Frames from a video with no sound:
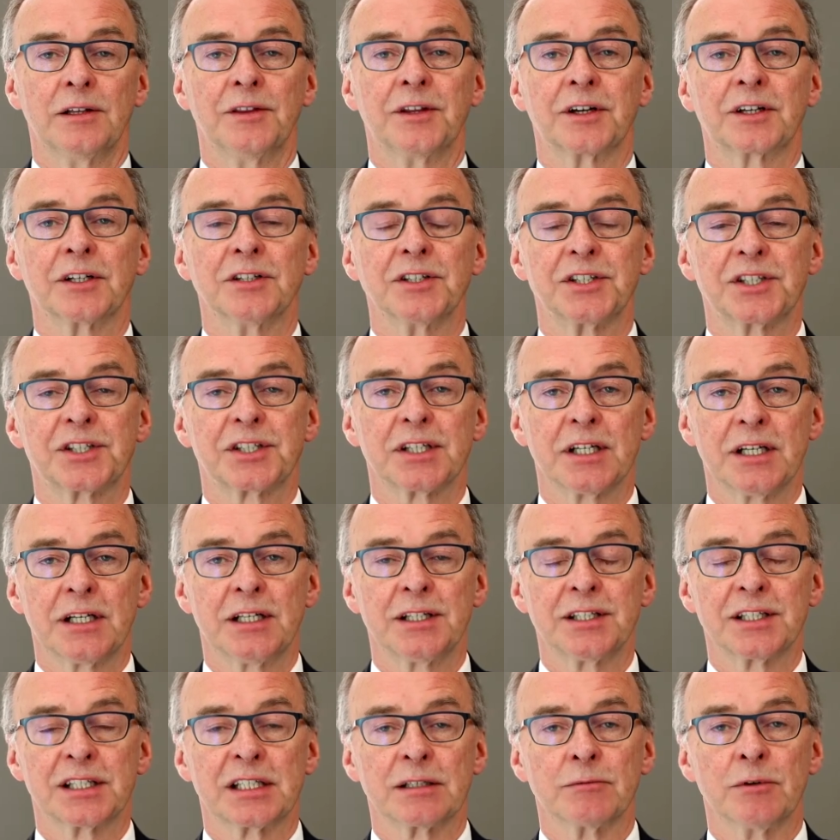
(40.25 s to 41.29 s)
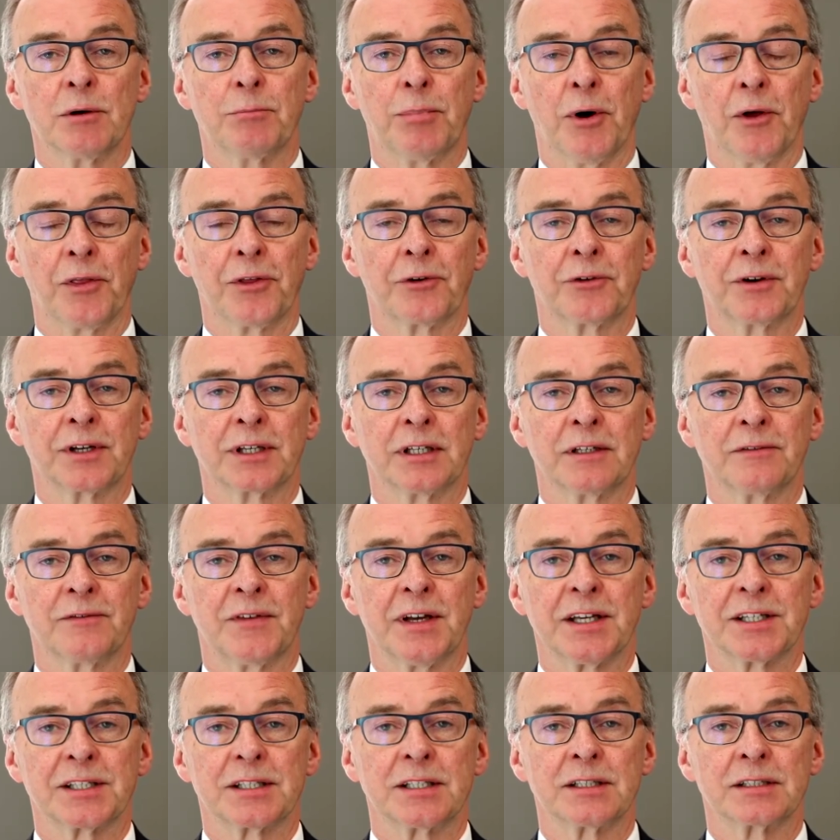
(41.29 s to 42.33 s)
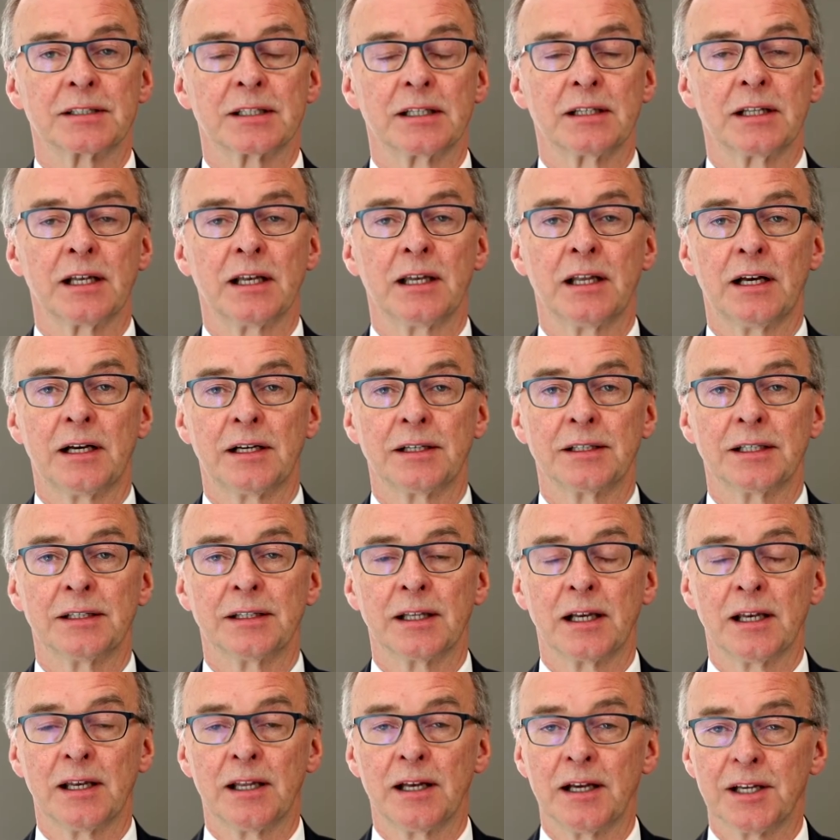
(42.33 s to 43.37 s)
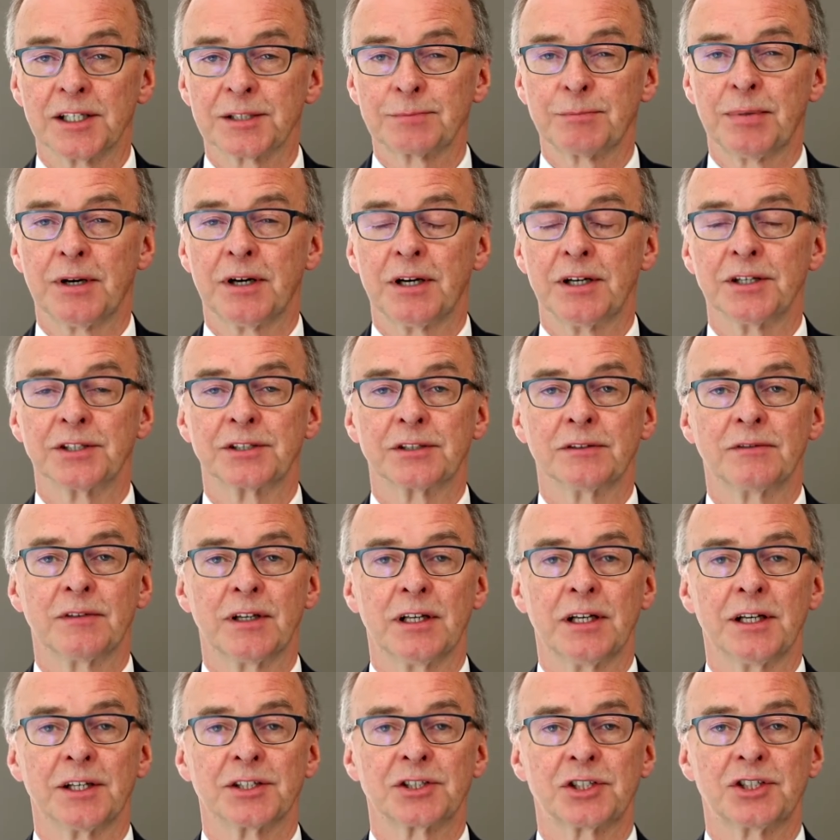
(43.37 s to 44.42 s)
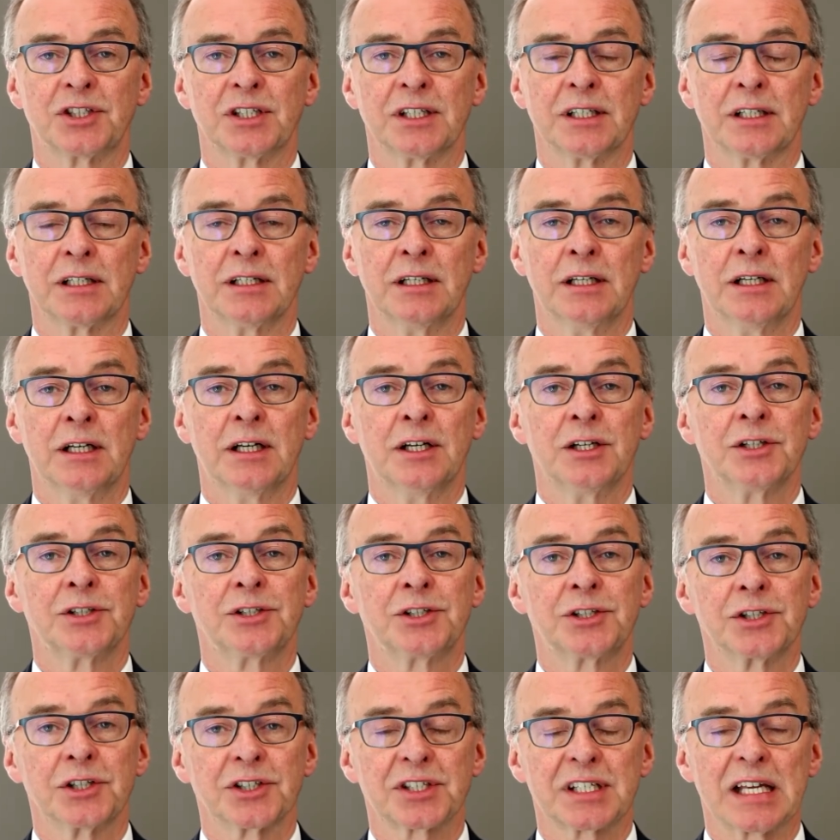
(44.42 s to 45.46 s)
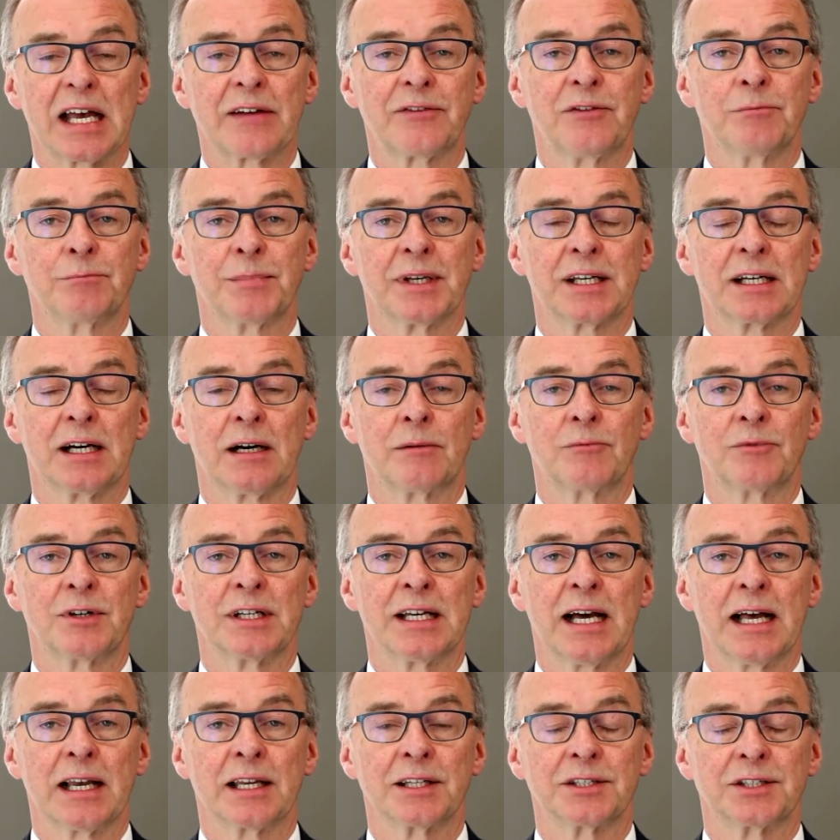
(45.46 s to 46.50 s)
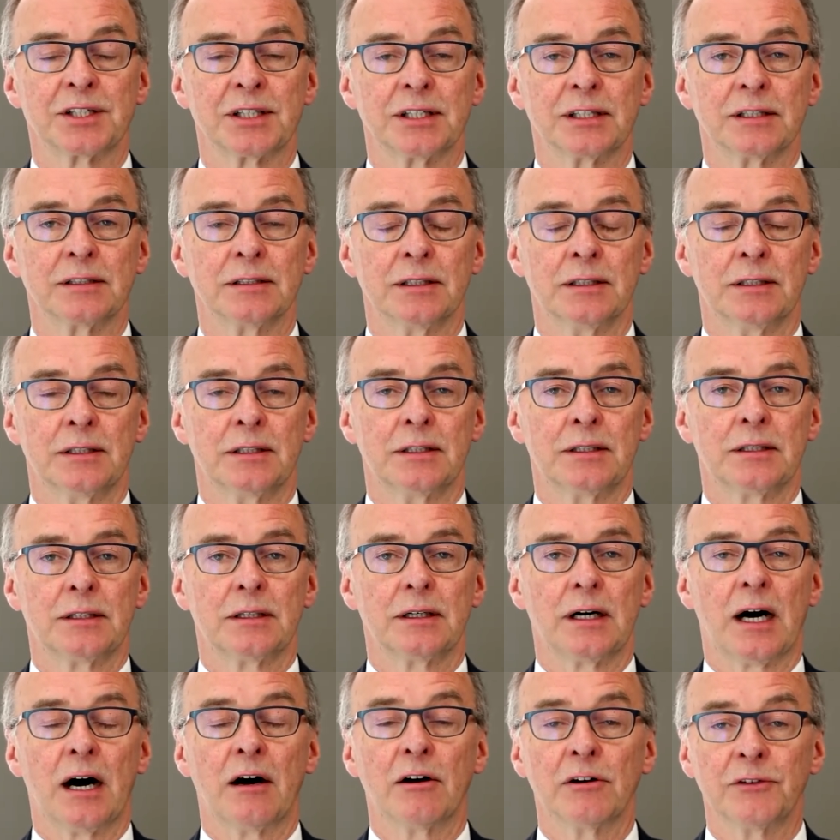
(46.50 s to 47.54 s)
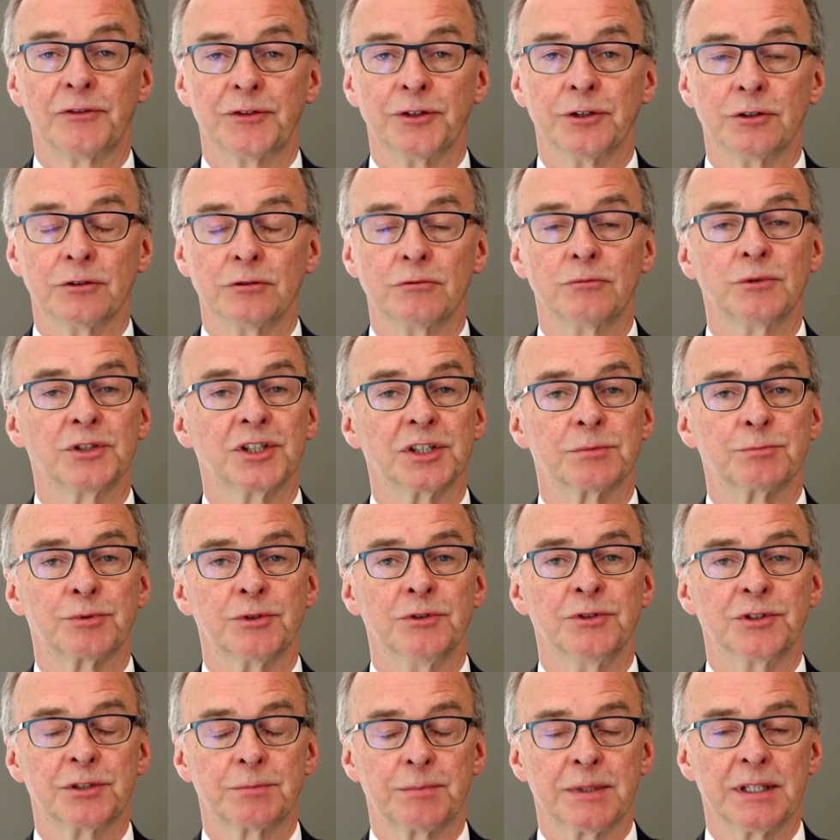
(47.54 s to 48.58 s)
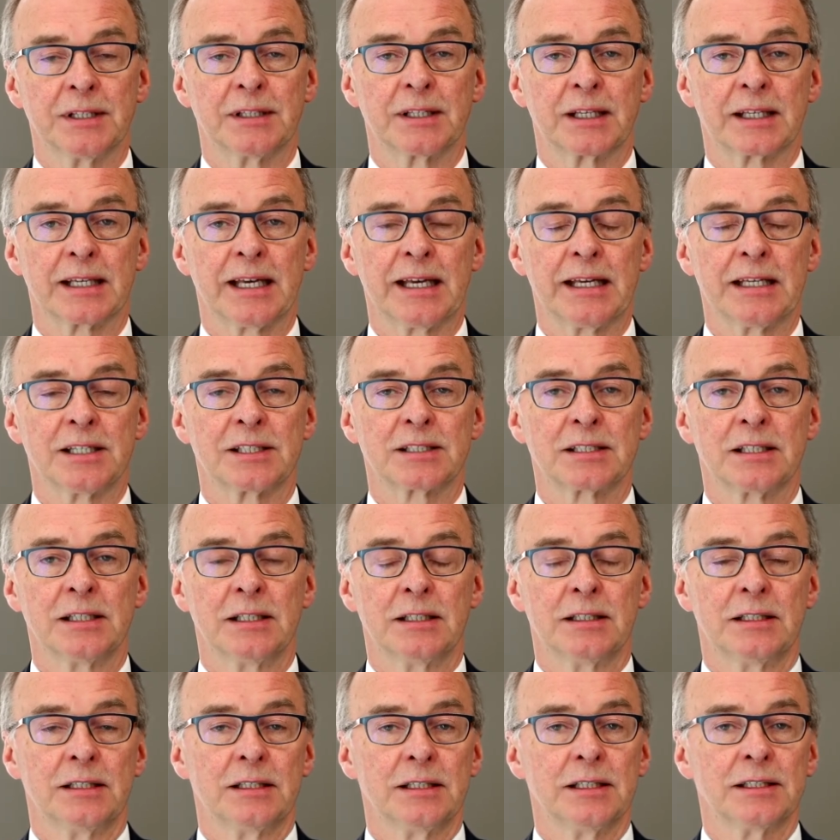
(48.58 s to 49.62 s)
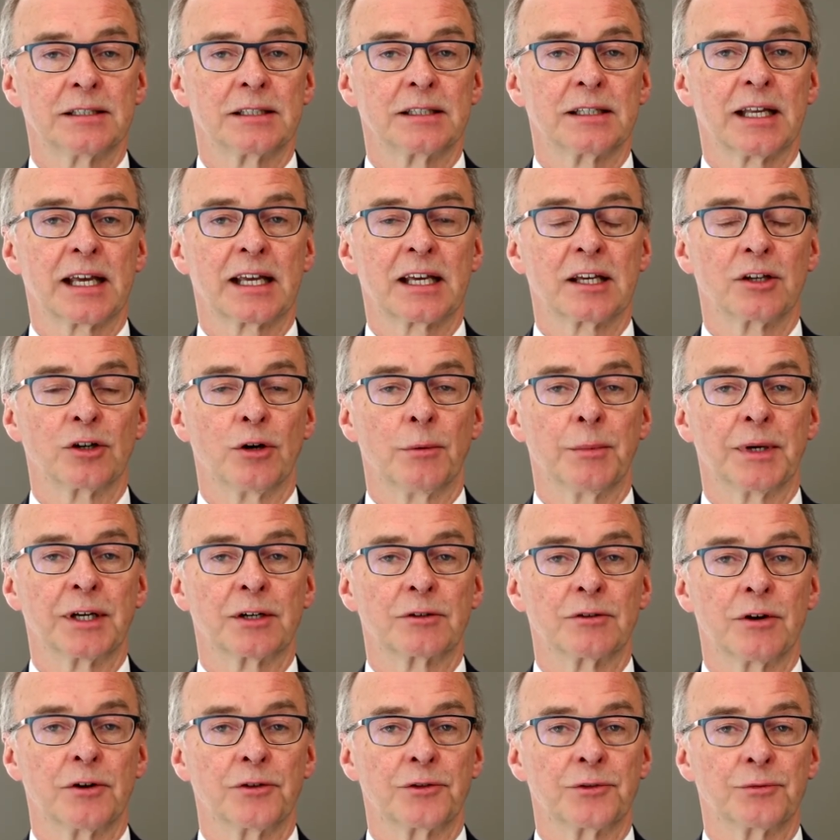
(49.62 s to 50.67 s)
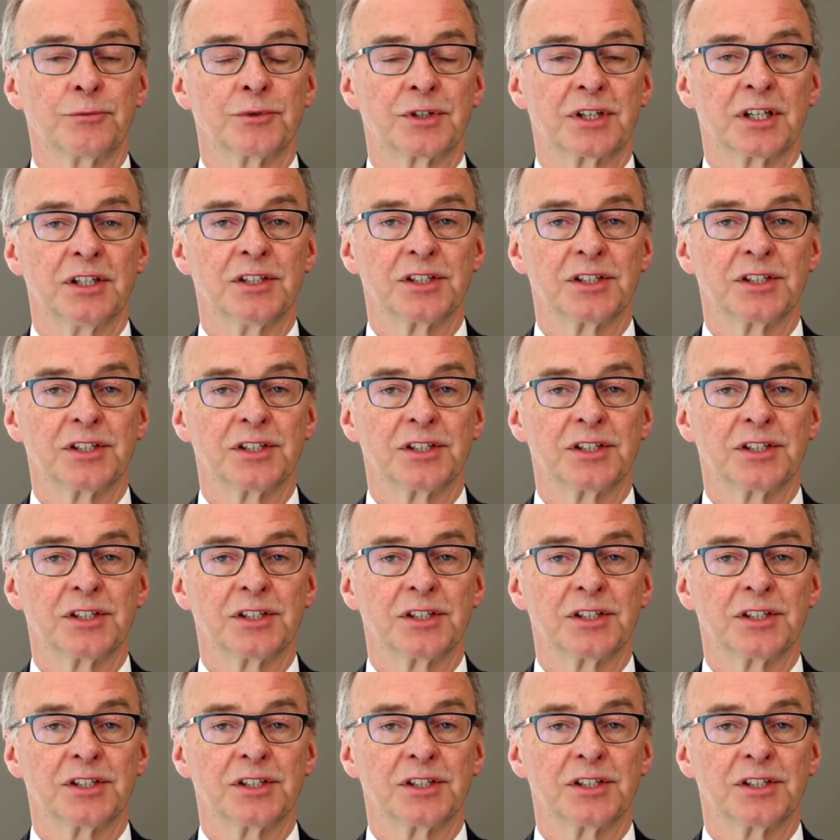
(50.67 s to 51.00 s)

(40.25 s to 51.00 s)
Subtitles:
The concerns that were bothering investors in the last part of last year just haven't become reality. Our view, which has proved to be the case, is that economic growth would